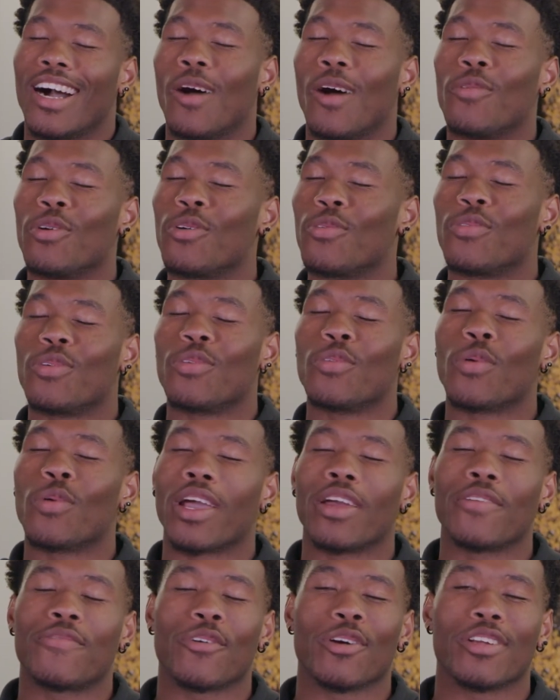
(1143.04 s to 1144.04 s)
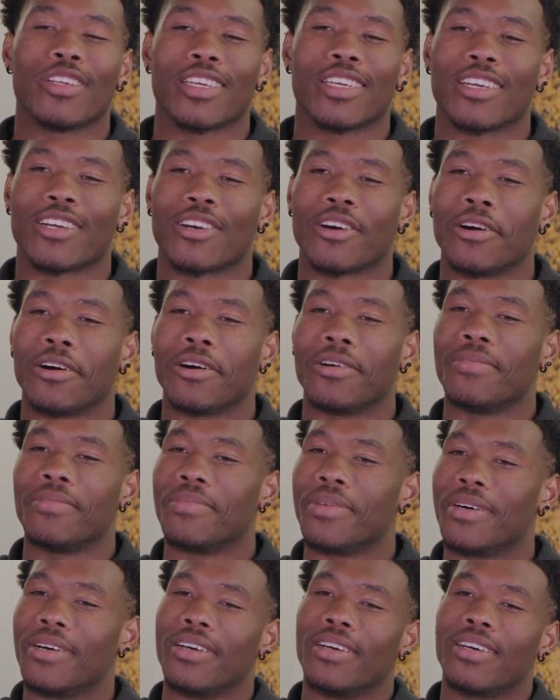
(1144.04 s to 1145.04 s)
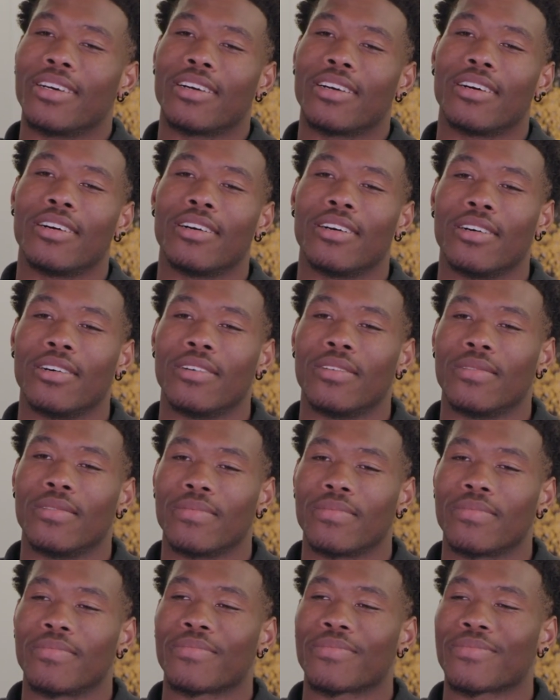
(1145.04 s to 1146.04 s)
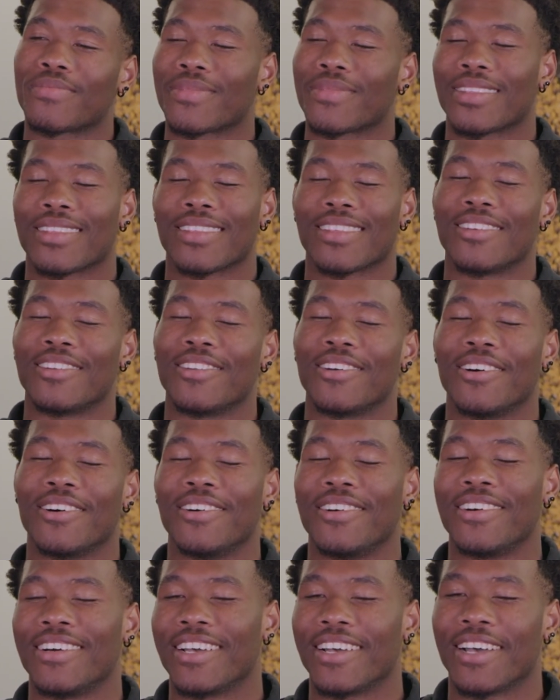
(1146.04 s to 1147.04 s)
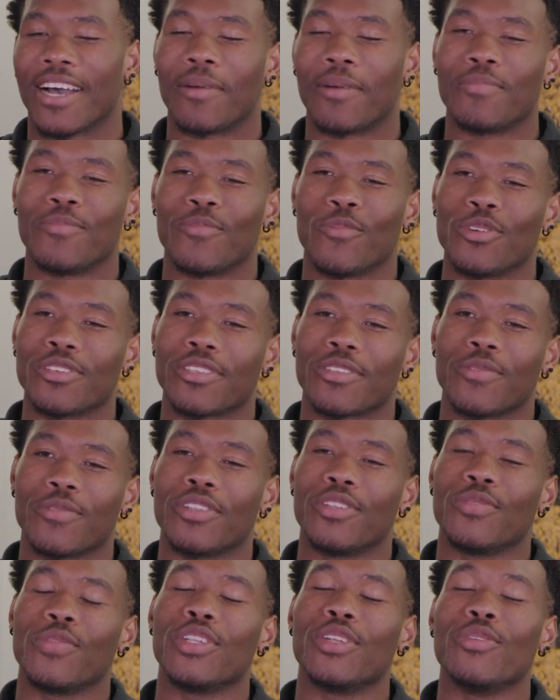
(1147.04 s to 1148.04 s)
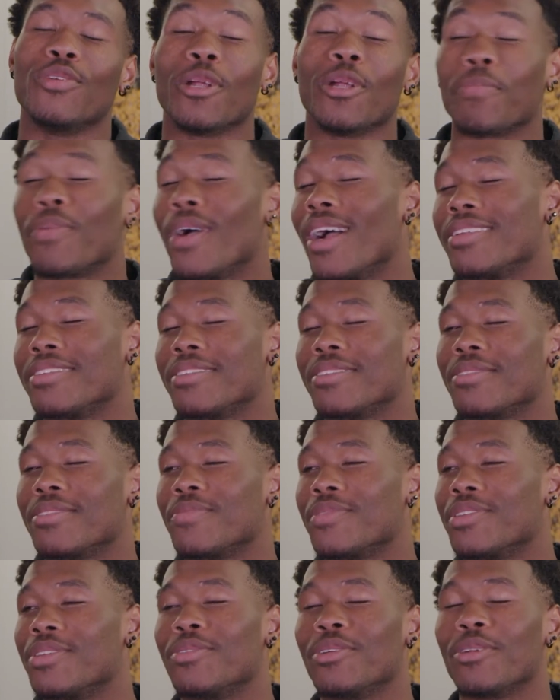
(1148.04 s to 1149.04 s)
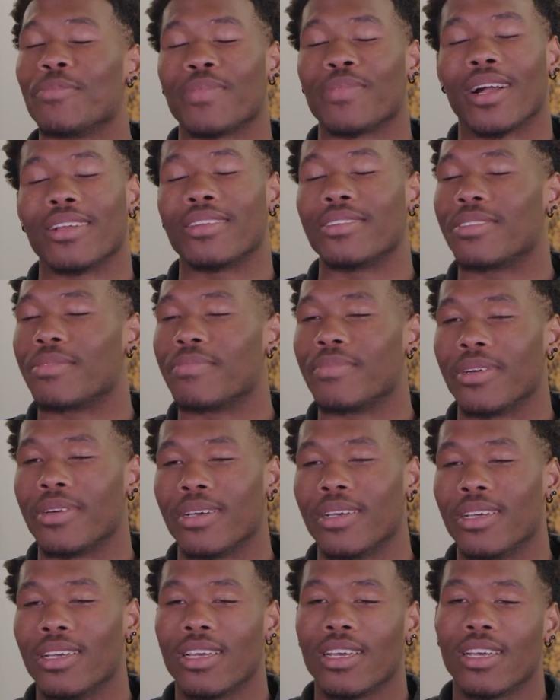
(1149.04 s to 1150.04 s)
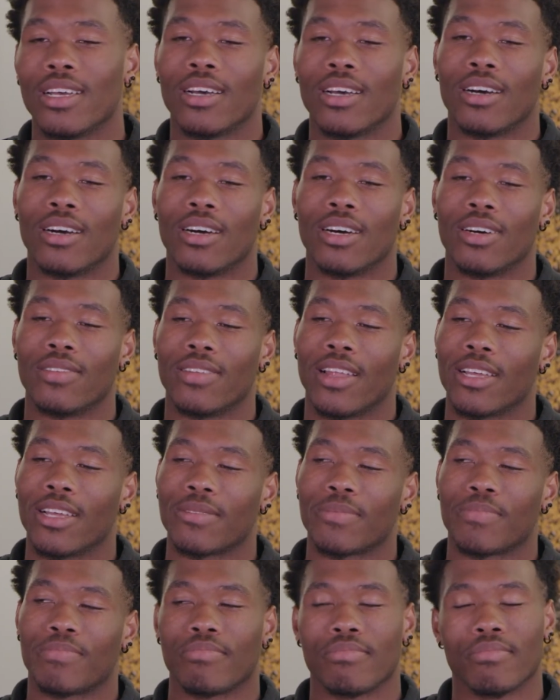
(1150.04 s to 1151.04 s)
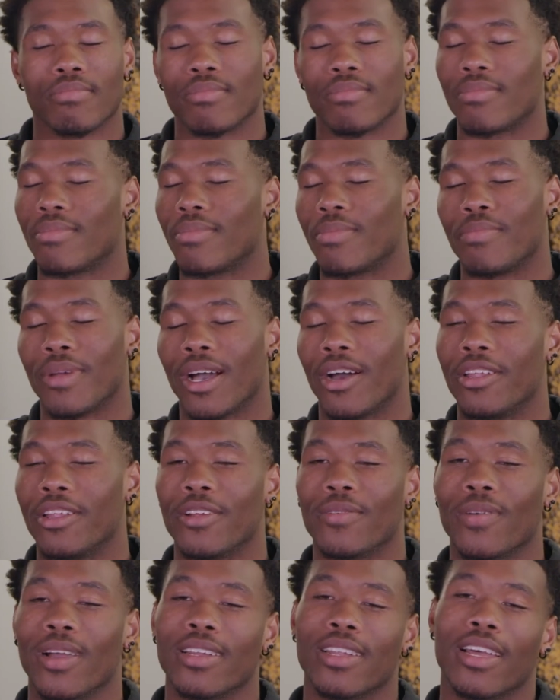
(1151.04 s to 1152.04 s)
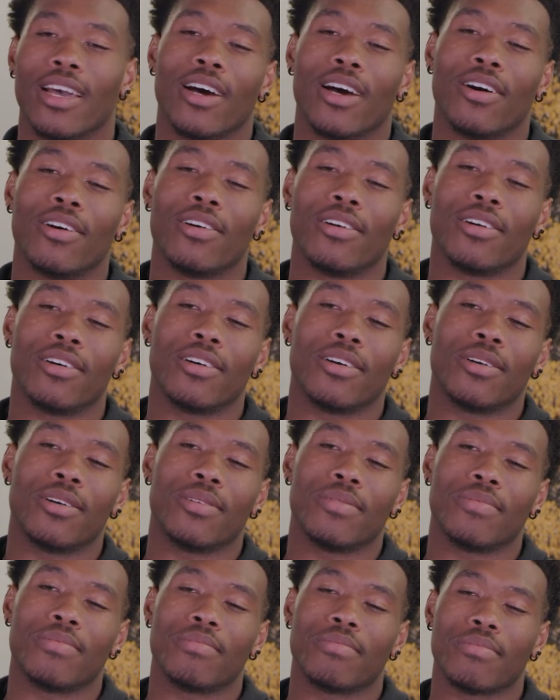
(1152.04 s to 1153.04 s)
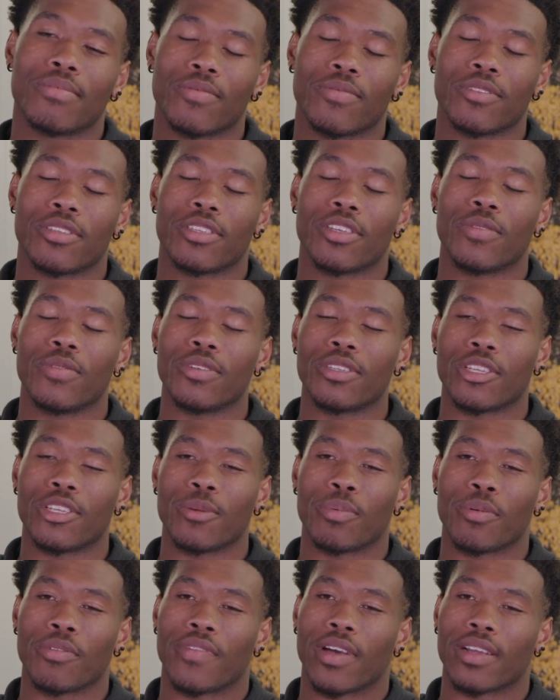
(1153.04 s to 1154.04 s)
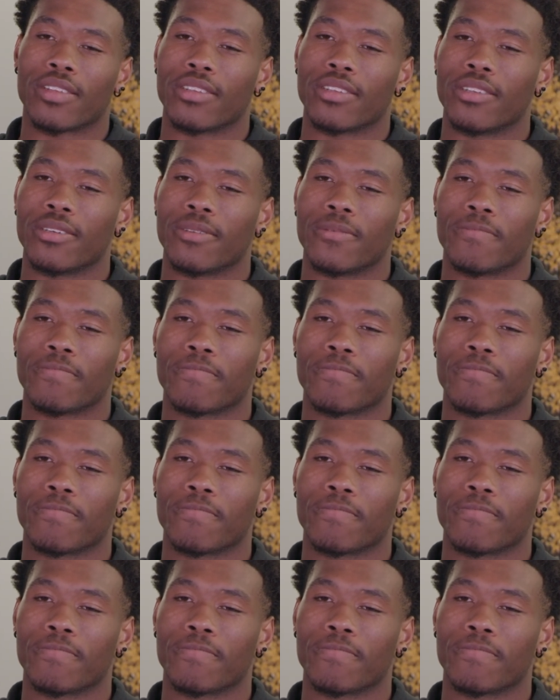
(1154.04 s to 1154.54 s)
We're waiting for it to get called, but you know, we do it in practice. We do it in practice, but that's about it right now. We still perfecting it.